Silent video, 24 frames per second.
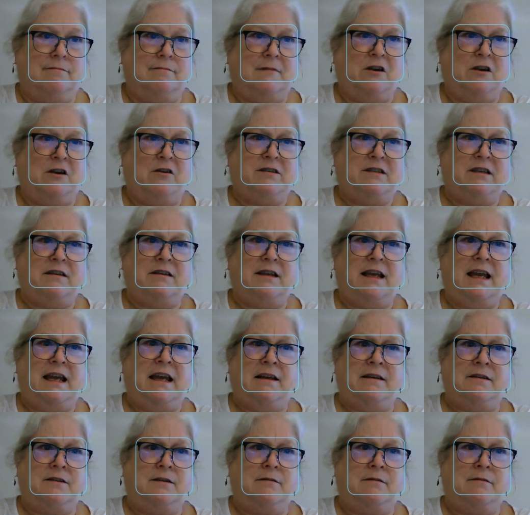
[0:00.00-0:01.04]
Or is it
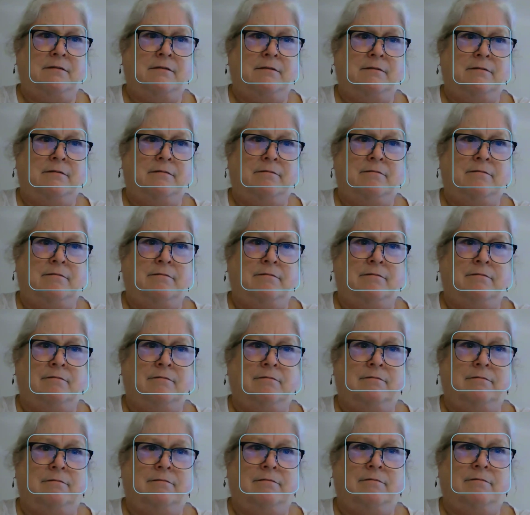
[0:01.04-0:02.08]
int?
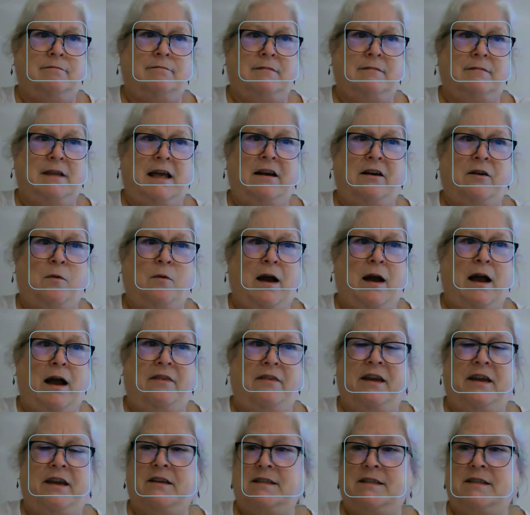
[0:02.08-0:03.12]
I don't know why, I
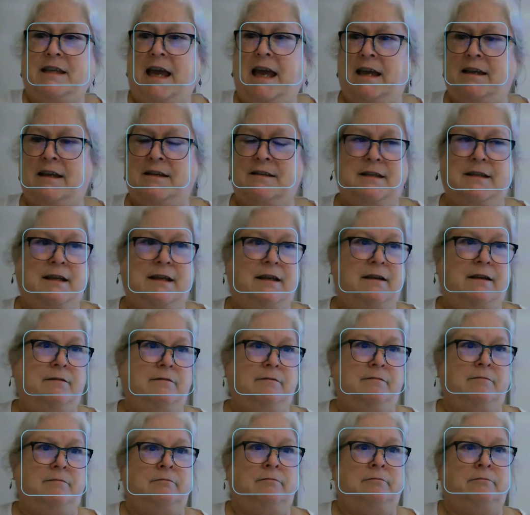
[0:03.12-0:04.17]
think it's A-N-T.
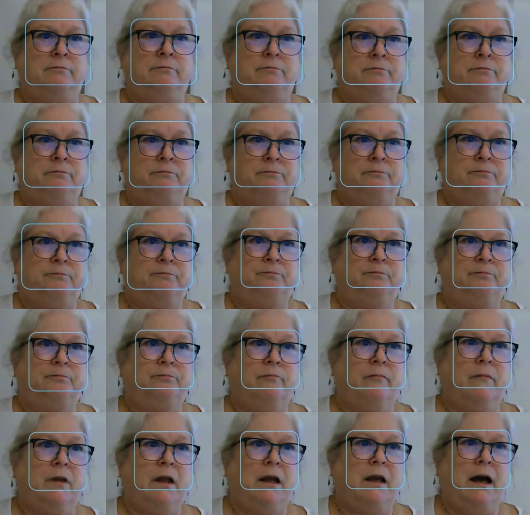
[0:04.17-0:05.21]

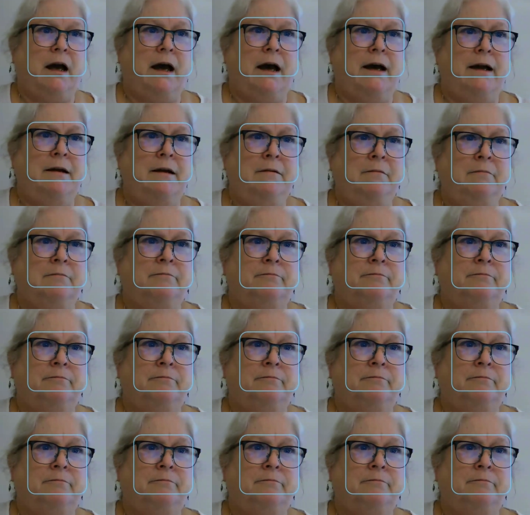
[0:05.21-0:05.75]
Okay.